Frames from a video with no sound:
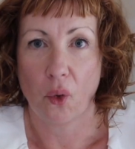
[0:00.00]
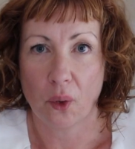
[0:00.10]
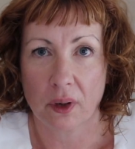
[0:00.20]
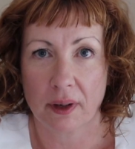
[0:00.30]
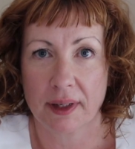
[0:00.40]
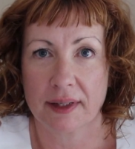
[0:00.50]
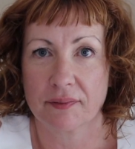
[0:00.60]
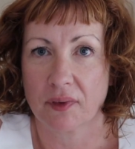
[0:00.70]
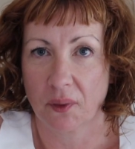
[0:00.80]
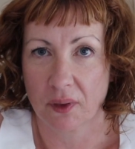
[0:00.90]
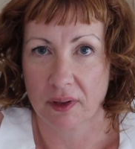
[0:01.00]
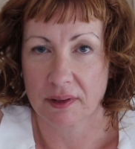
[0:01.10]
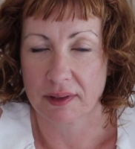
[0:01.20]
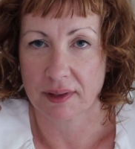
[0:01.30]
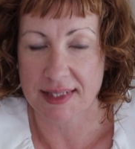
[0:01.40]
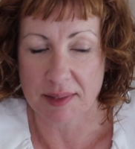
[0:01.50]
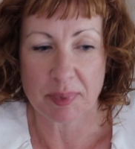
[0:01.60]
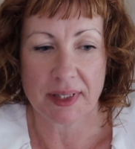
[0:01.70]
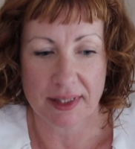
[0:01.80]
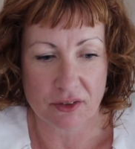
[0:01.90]
Or if you're
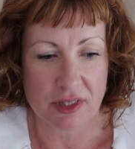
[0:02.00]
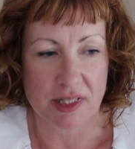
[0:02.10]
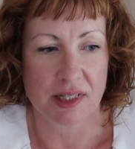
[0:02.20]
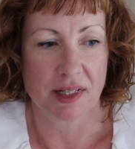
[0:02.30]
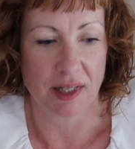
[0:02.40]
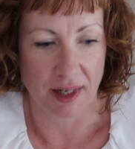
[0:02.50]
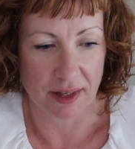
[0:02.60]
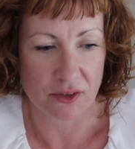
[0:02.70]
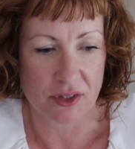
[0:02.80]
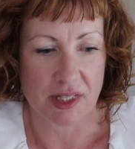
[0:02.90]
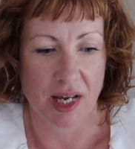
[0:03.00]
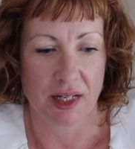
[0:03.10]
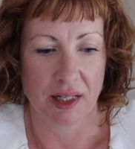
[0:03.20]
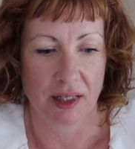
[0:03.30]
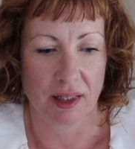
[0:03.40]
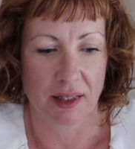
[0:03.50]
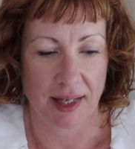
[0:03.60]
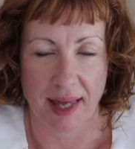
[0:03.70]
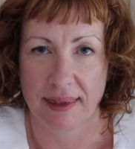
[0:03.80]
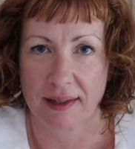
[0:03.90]
simply interested in understanding
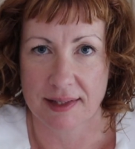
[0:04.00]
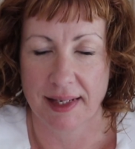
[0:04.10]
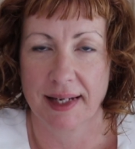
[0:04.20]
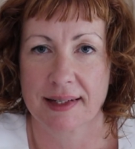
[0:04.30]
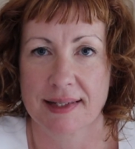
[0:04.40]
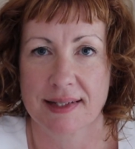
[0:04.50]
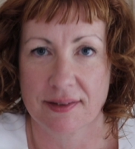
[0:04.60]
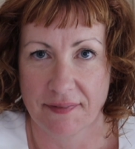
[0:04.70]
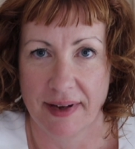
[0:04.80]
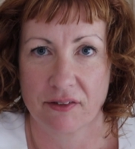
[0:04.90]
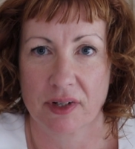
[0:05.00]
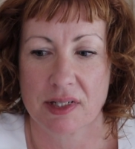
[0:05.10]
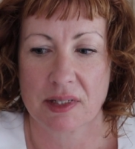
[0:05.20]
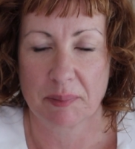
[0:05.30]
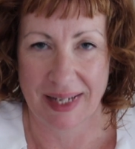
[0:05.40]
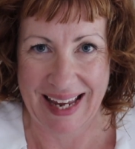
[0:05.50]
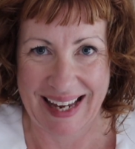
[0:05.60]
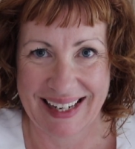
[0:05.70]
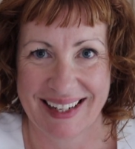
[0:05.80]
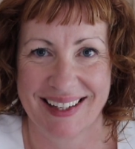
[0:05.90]
Kathleen's latest favorite
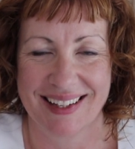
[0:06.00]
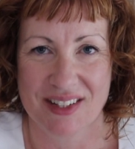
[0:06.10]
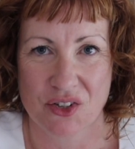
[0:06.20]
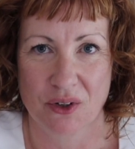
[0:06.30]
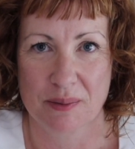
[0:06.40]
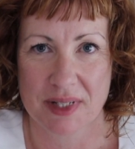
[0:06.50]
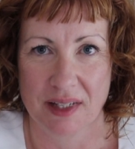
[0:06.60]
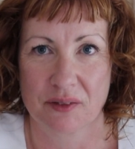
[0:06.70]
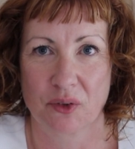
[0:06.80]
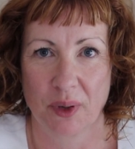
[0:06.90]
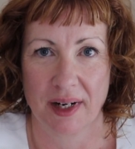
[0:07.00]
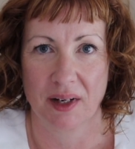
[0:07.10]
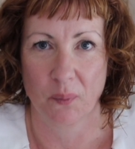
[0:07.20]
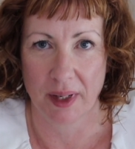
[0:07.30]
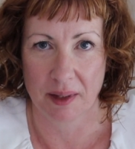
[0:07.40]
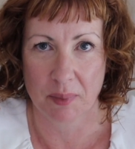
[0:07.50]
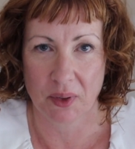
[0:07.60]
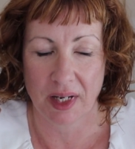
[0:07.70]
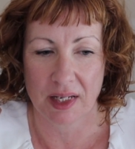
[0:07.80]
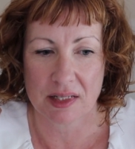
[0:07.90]
mechanic in terms of creating wedding
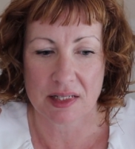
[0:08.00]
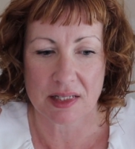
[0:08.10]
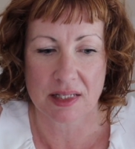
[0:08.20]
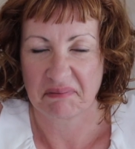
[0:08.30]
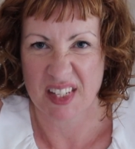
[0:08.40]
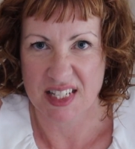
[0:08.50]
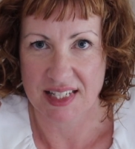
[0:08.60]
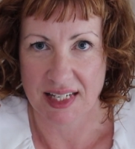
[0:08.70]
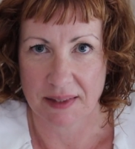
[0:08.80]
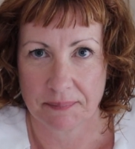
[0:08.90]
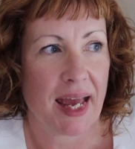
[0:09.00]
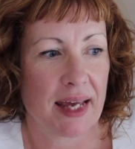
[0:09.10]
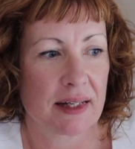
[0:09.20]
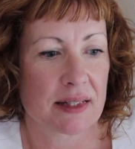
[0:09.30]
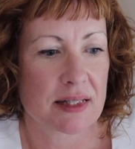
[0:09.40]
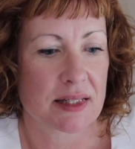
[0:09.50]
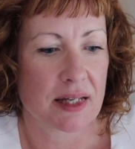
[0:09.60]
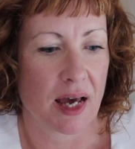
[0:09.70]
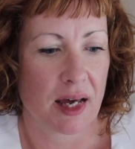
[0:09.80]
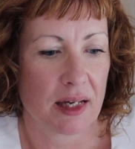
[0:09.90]
bouquets, this is it. And
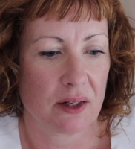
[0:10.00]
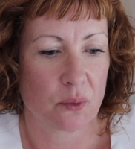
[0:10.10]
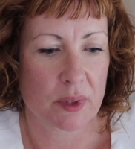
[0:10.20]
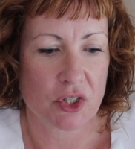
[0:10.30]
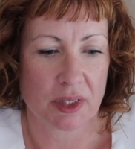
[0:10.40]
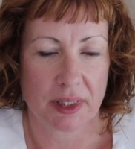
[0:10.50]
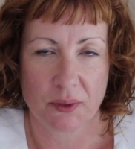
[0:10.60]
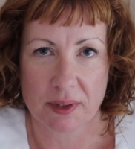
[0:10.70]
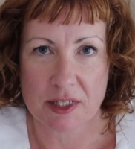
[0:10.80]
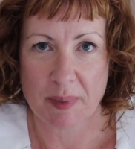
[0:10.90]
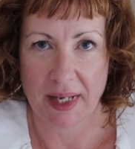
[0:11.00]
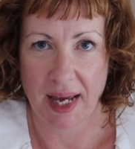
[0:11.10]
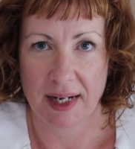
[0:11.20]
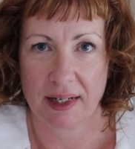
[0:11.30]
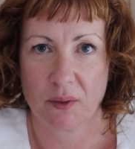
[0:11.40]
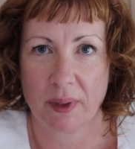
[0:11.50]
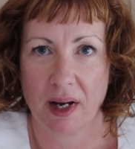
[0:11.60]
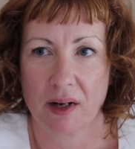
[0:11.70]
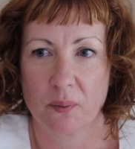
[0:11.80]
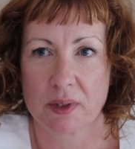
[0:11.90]
I originally learned this mechanic when
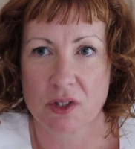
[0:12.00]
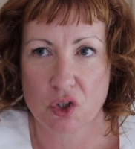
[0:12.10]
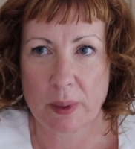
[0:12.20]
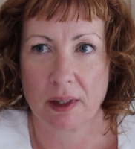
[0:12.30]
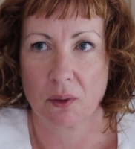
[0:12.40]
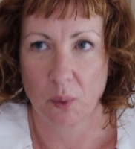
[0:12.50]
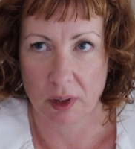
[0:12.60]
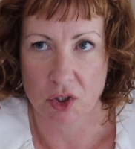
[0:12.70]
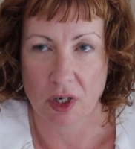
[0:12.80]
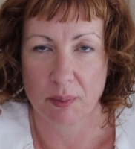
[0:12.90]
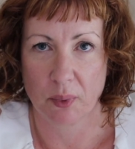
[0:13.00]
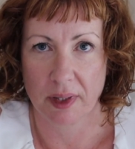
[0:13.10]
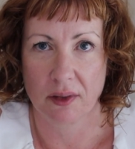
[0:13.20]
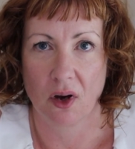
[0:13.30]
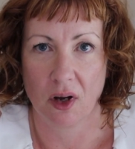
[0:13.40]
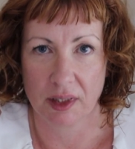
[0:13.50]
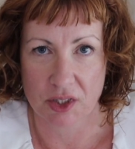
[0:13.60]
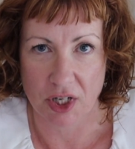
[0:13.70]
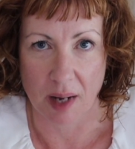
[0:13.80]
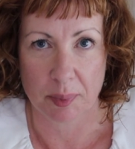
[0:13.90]
I was doing a workshop with Holly
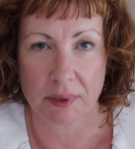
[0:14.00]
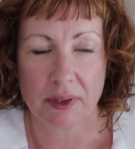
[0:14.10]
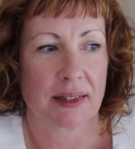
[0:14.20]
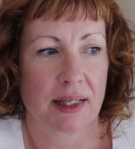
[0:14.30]
Chappell.